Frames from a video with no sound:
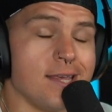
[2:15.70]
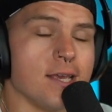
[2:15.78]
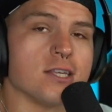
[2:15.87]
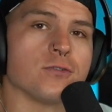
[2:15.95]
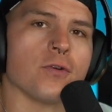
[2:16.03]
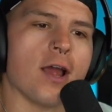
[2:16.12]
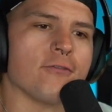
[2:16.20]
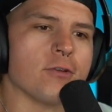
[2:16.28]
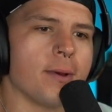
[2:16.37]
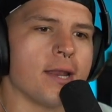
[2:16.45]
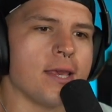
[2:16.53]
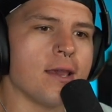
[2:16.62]
is for
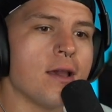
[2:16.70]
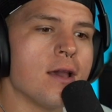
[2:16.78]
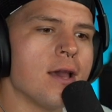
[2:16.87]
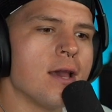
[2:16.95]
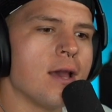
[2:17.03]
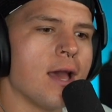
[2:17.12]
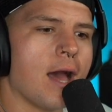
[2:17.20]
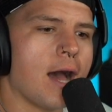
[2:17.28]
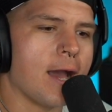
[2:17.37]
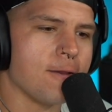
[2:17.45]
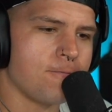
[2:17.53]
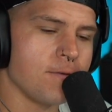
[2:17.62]
everybody.
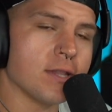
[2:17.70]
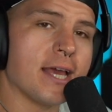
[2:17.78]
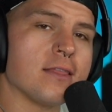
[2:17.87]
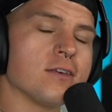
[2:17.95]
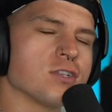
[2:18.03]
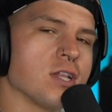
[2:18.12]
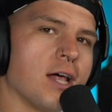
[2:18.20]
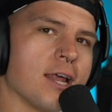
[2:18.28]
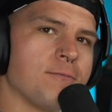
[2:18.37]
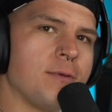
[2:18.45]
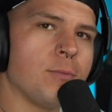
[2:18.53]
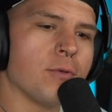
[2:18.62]
I feel like there's a lot of
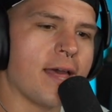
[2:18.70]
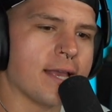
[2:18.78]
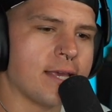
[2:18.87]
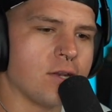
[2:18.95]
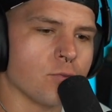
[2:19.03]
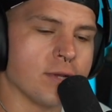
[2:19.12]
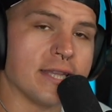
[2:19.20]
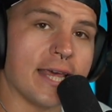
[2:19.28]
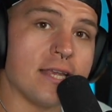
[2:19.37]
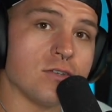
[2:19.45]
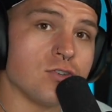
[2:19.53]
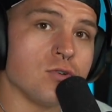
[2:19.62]
people that can
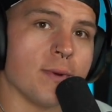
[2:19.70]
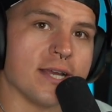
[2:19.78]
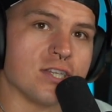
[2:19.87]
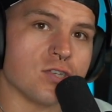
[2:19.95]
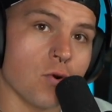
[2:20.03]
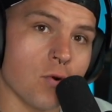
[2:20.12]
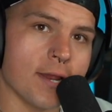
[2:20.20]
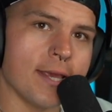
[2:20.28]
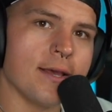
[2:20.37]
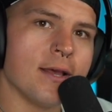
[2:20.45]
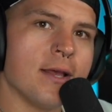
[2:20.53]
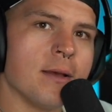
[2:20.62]
relate to my story,
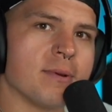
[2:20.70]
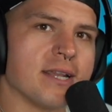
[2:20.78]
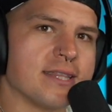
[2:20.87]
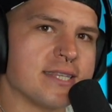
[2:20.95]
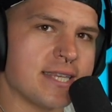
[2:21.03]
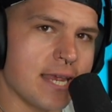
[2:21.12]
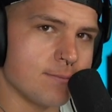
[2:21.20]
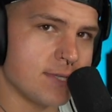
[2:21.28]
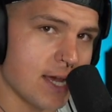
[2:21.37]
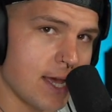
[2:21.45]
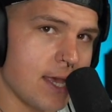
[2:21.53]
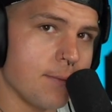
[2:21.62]
but at the same
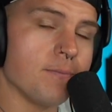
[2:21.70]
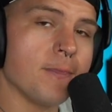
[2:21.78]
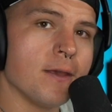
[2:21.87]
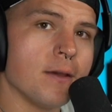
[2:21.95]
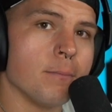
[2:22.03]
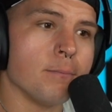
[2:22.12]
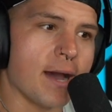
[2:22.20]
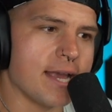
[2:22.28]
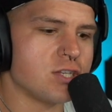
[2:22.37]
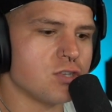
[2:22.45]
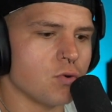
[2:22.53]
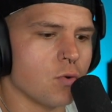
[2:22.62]
time, my
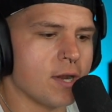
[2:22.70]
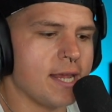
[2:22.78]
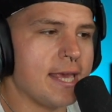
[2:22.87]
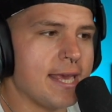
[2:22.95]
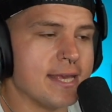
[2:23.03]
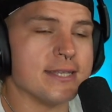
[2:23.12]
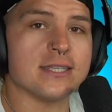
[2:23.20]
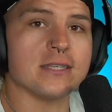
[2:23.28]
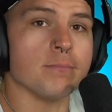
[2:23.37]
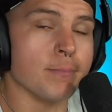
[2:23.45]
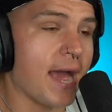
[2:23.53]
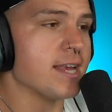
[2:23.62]
story is
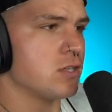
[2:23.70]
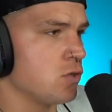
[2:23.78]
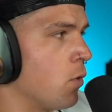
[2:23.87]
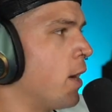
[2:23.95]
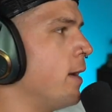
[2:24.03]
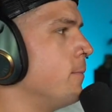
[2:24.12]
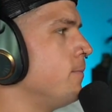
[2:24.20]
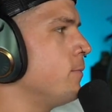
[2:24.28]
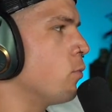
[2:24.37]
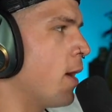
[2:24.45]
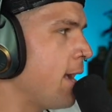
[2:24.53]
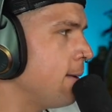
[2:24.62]
my story,
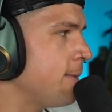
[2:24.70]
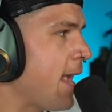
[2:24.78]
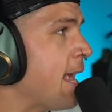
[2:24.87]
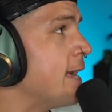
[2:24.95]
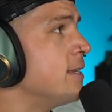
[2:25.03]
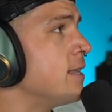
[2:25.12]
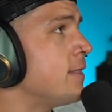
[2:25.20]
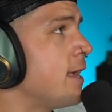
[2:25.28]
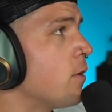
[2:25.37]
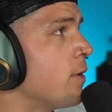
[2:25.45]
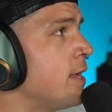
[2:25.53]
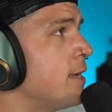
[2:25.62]
right? And there
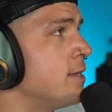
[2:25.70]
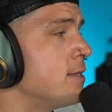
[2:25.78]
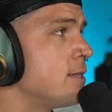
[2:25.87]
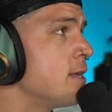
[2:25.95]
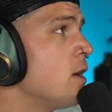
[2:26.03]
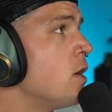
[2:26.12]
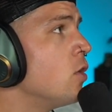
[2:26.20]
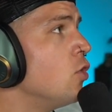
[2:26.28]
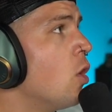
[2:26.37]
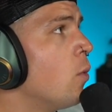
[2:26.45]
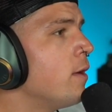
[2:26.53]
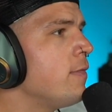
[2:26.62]
is no
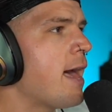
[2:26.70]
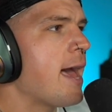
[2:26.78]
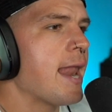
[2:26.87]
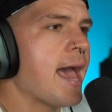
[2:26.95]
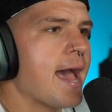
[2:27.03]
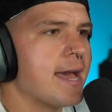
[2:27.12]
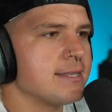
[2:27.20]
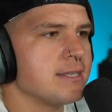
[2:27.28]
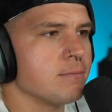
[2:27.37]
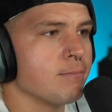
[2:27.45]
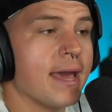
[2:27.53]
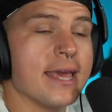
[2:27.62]
one that has
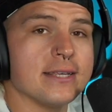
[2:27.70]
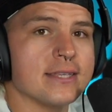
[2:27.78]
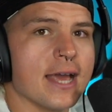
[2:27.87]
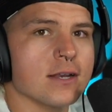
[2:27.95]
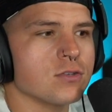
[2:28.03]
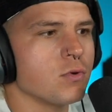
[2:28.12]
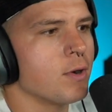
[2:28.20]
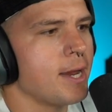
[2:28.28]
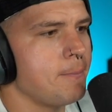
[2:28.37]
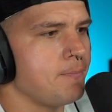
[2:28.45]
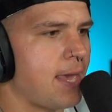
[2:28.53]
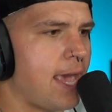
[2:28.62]
my exact story,
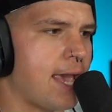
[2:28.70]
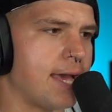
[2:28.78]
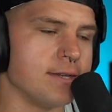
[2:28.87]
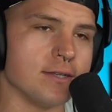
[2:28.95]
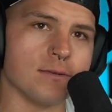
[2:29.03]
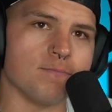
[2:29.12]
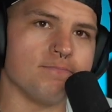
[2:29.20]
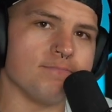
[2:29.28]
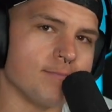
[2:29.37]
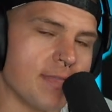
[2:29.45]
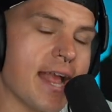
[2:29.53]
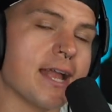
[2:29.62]
and
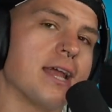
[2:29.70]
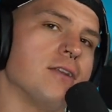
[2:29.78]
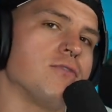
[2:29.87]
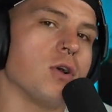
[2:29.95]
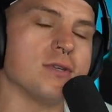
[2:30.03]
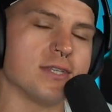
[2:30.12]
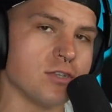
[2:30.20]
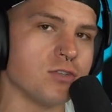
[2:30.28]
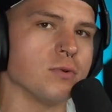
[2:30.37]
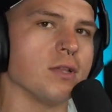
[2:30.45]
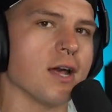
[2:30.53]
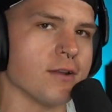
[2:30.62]
that kind of goes into a
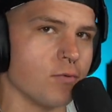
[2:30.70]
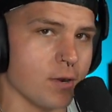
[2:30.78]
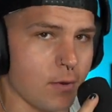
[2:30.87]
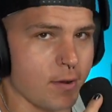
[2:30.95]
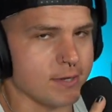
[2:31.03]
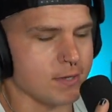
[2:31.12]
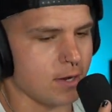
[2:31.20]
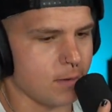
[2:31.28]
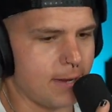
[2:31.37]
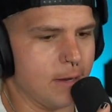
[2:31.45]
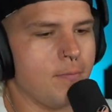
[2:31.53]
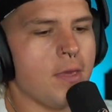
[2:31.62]
lot of what I want to talk
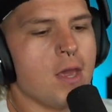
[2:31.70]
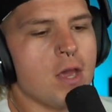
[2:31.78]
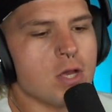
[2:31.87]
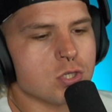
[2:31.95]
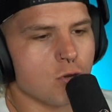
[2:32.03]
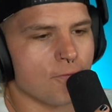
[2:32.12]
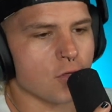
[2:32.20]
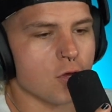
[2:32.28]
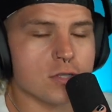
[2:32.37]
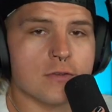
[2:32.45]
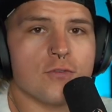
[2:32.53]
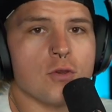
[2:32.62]
about. So, for those
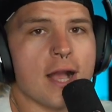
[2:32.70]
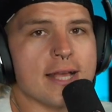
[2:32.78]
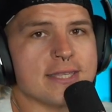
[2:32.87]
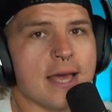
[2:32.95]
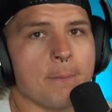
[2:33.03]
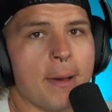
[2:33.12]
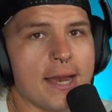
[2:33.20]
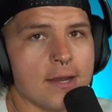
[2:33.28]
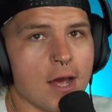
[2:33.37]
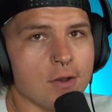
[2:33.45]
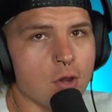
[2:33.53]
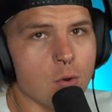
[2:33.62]
of you guys that might
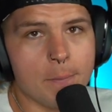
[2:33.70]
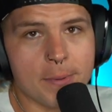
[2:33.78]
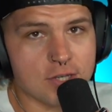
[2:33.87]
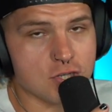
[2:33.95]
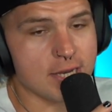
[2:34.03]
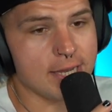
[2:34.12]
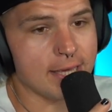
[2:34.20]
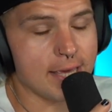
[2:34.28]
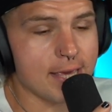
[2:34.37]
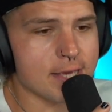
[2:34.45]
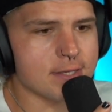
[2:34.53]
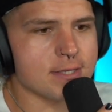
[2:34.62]
not know what binge eating
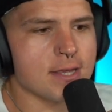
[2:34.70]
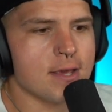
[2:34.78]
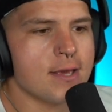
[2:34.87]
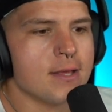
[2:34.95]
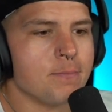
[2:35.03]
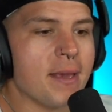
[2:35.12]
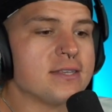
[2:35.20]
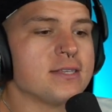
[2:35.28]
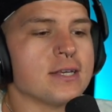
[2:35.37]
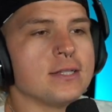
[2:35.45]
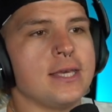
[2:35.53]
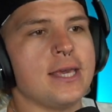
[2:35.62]
is,
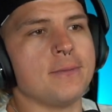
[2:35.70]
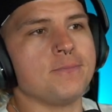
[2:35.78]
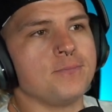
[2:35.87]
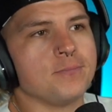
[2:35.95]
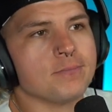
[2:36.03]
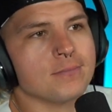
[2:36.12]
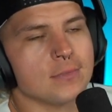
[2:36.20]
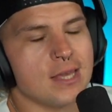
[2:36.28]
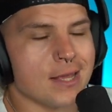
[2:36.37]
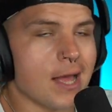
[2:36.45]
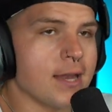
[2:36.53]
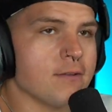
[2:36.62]
basically, it
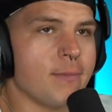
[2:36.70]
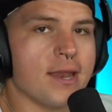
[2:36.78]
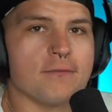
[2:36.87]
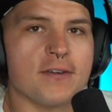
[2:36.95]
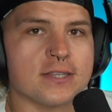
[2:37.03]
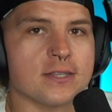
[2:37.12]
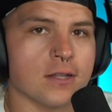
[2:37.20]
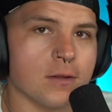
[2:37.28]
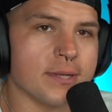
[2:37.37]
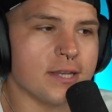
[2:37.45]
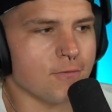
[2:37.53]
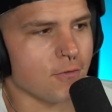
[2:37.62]
kind of manifests a little bit
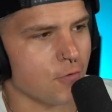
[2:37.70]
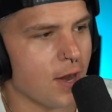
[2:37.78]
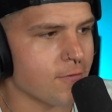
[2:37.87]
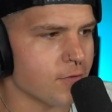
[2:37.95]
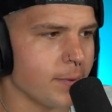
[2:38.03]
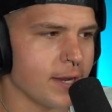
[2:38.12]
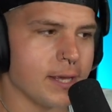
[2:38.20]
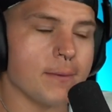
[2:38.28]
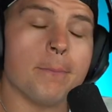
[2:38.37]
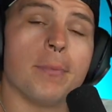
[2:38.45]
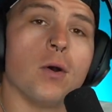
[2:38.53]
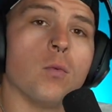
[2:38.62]
different for everybody,
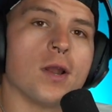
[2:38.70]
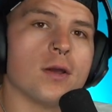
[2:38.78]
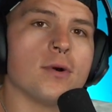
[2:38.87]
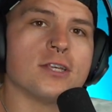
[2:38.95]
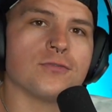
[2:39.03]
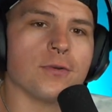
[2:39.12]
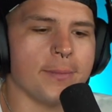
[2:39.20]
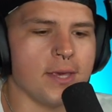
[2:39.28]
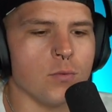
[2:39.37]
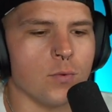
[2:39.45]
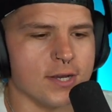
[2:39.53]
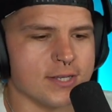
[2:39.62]
but what it was for me
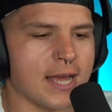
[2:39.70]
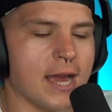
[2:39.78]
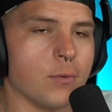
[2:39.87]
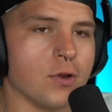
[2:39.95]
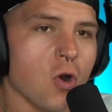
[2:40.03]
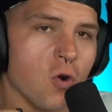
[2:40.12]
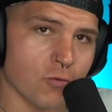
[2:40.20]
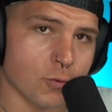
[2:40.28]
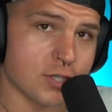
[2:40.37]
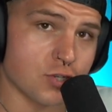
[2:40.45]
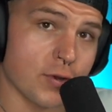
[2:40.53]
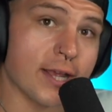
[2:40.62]
was I would over
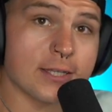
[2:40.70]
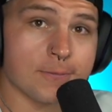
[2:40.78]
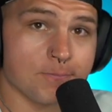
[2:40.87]
restrict